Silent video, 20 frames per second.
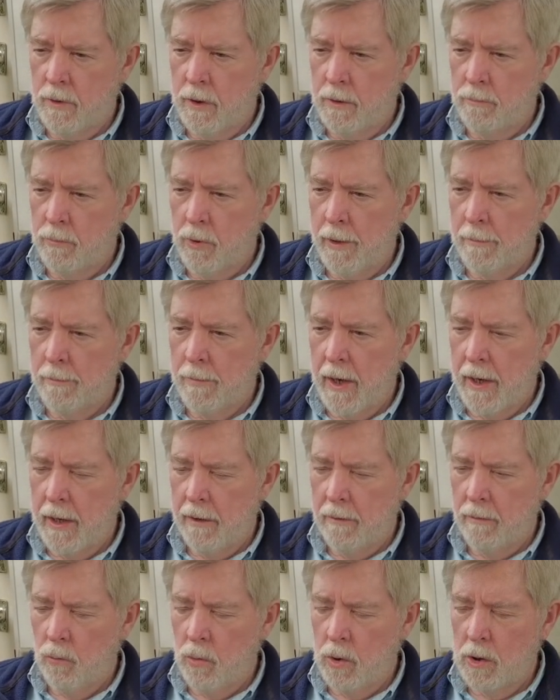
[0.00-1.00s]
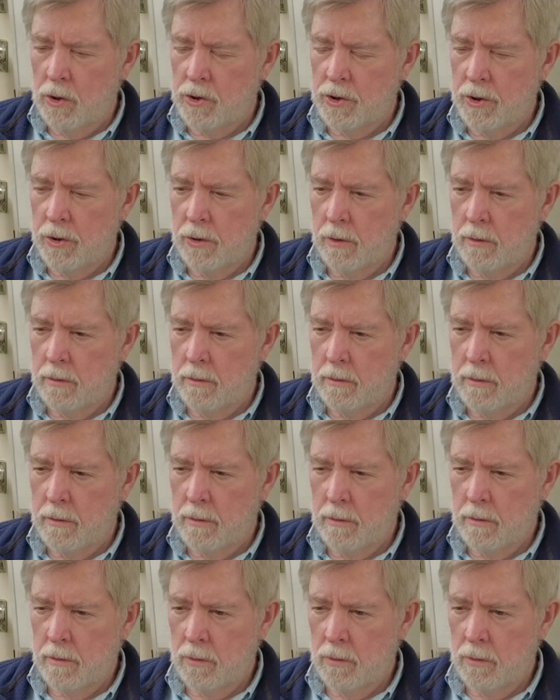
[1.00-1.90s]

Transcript: uh, bring my windshield